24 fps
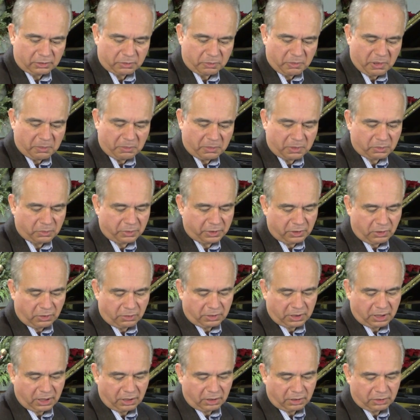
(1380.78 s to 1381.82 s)
Remember, we don't
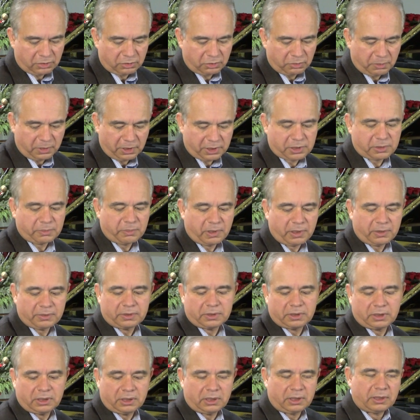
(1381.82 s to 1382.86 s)
care too much about
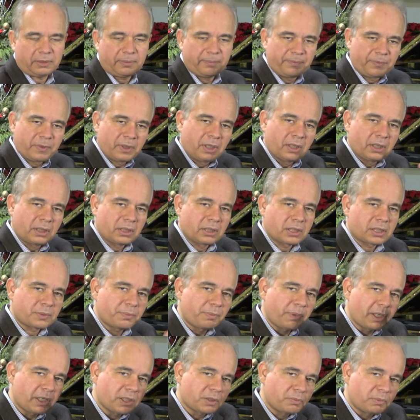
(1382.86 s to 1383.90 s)
the
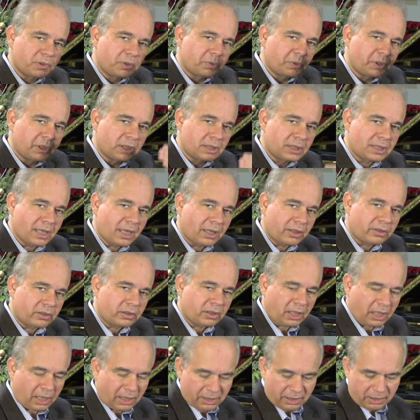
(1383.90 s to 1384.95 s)
space between the tenor
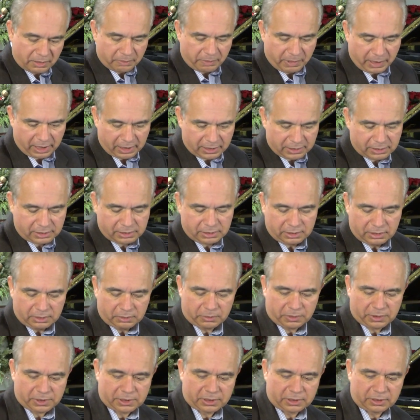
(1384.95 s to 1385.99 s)
and the bass.
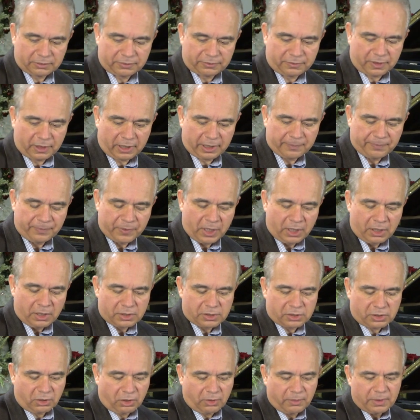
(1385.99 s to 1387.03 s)
We're still fine.
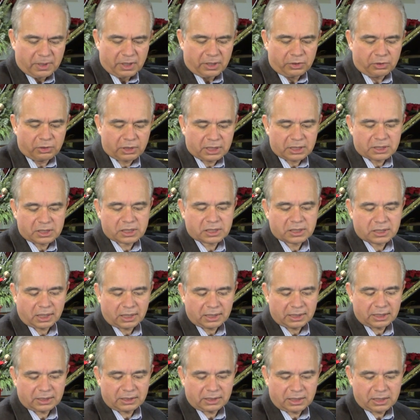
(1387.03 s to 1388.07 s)
So you can
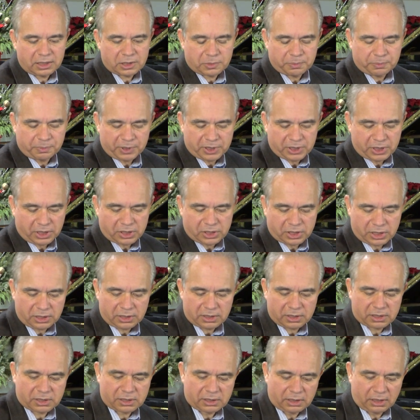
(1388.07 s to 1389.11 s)
study these
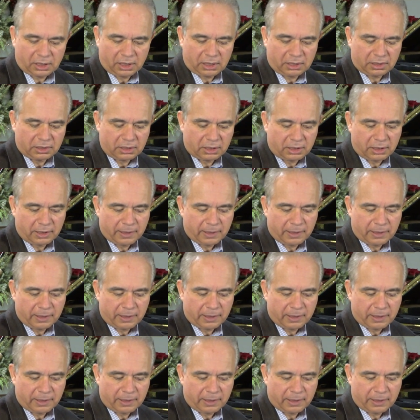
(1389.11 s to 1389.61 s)
positions and